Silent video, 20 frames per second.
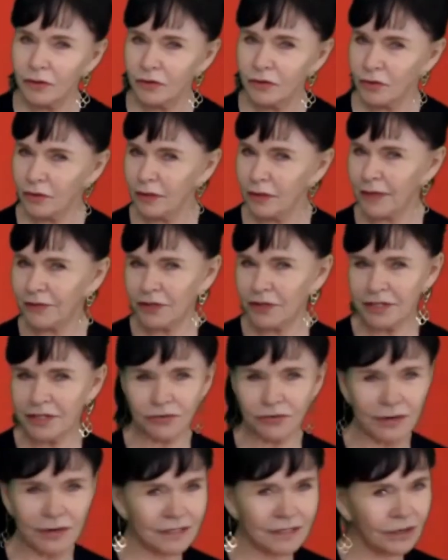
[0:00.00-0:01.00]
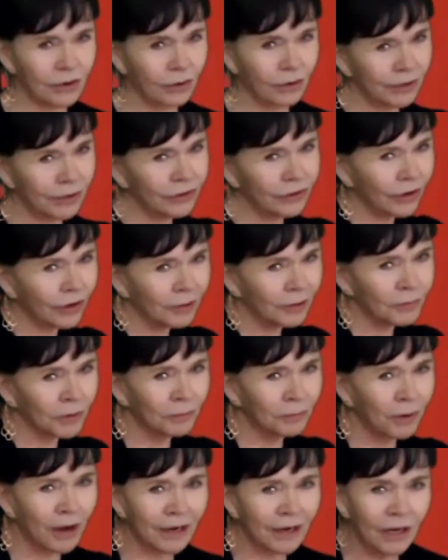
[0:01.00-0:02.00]
let the stress go in your upper
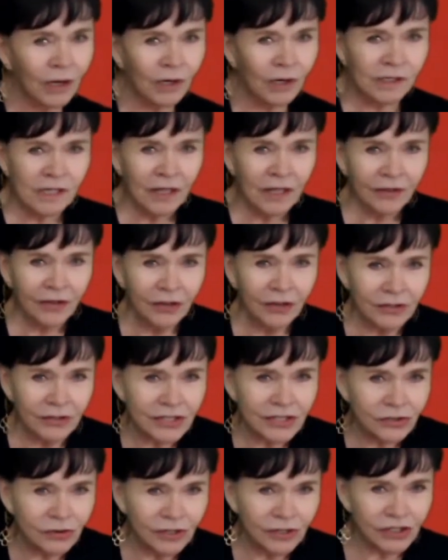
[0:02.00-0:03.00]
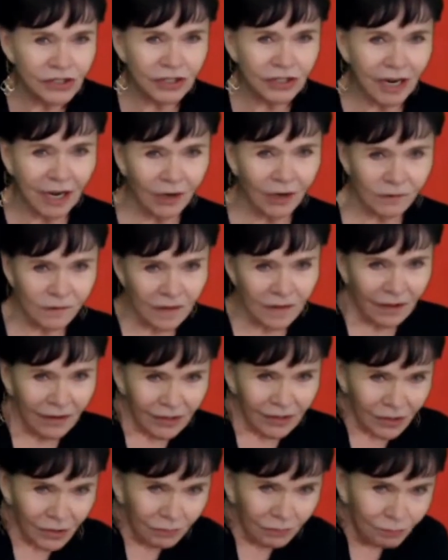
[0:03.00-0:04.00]
body. You know, stretch it out,
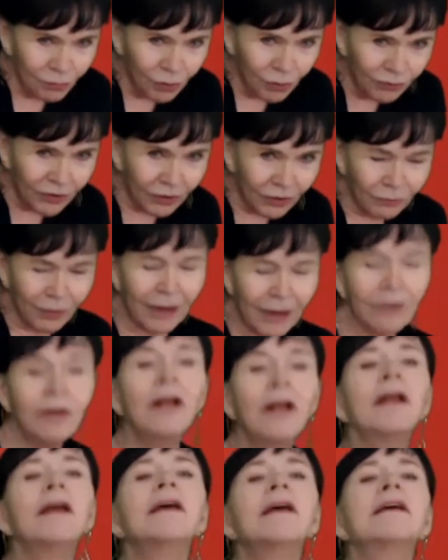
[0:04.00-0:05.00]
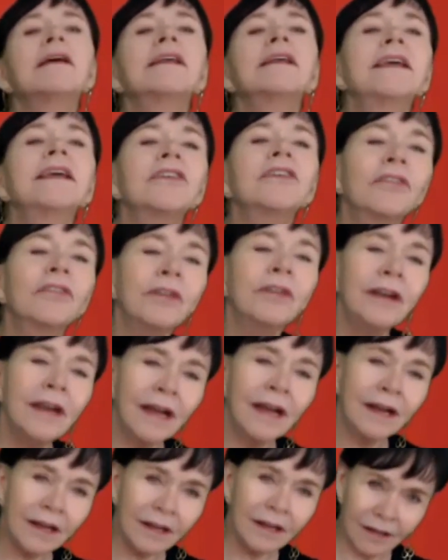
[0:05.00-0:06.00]
move it around, get your
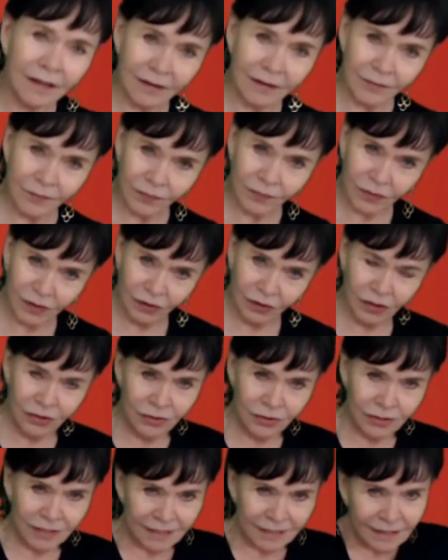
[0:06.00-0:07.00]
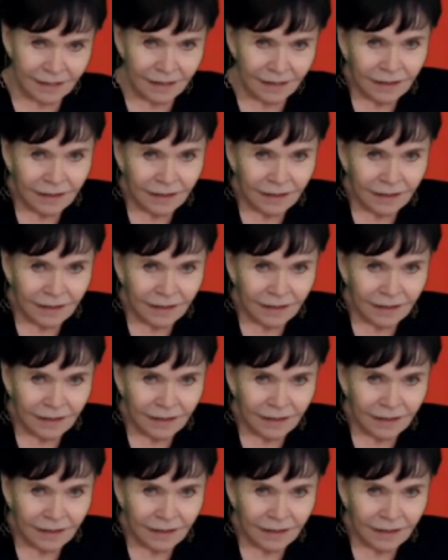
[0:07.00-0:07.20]
neck loose,